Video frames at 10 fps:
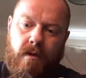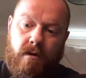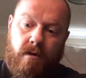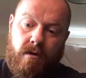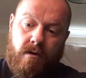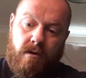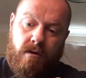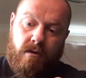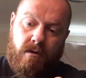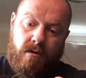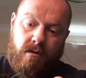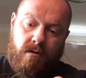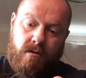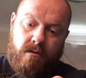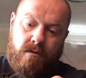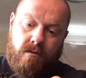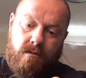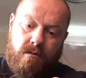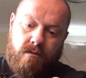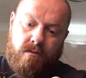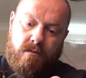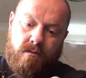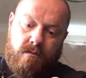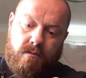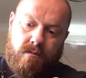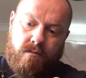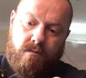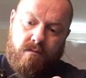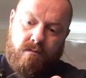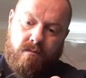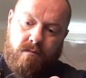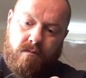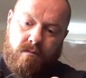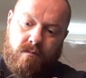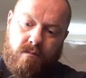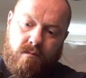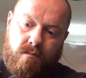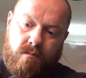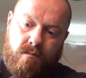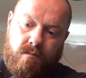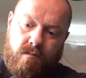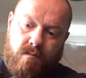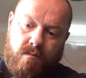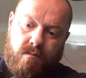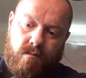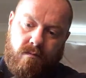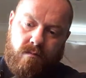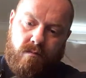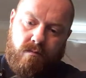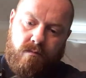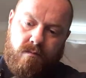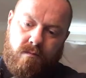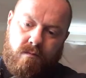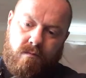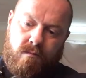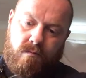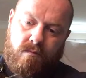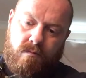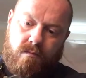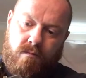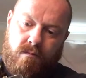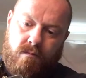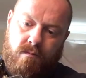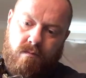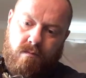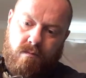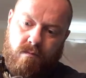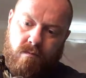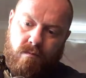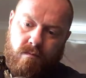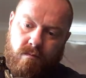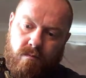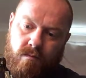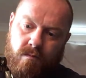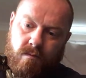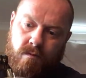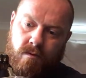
No one is speaking in this clip.